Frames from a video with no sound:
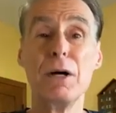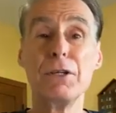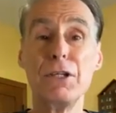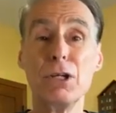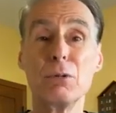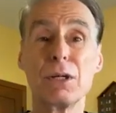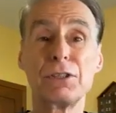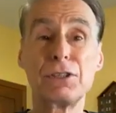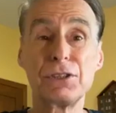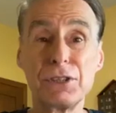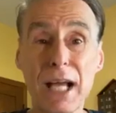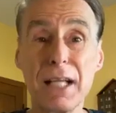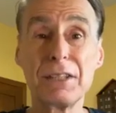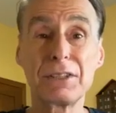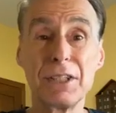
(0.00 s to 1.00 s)
But you were
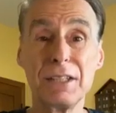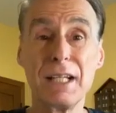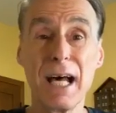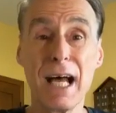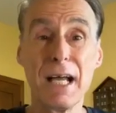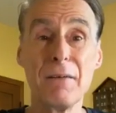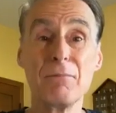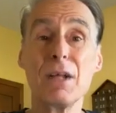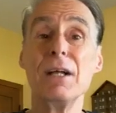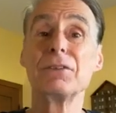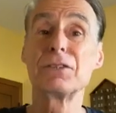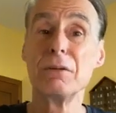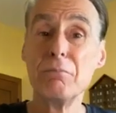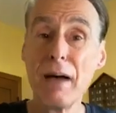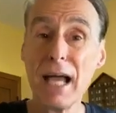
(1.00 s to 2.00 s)
sent today
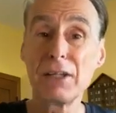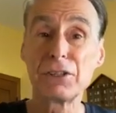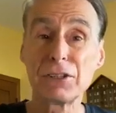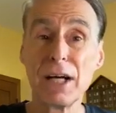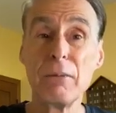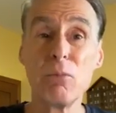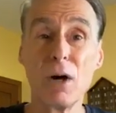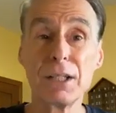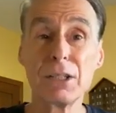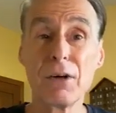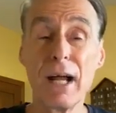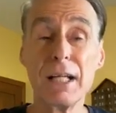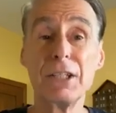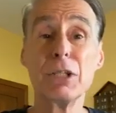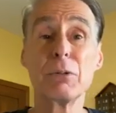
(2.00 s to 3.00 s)
to make
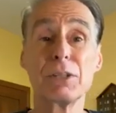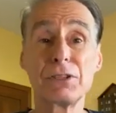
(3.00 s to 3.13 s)
someone great.